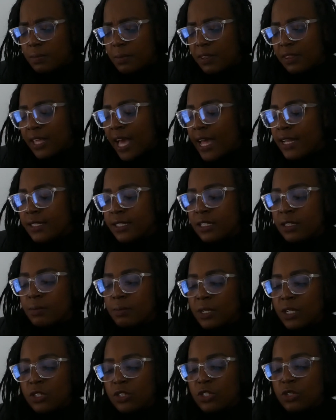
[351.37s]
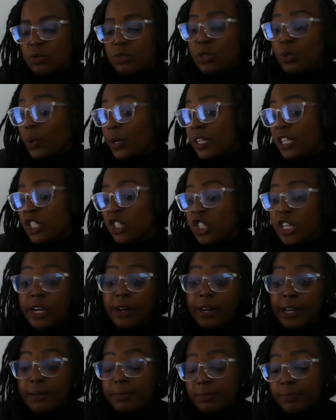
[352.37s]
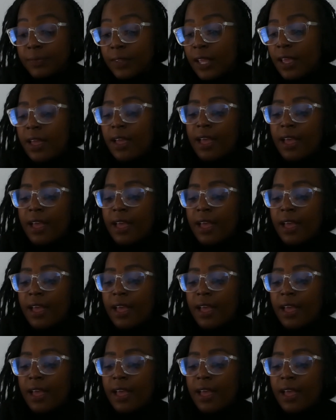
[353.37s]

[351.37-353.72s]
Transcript: but that didn't mean she was going to share it.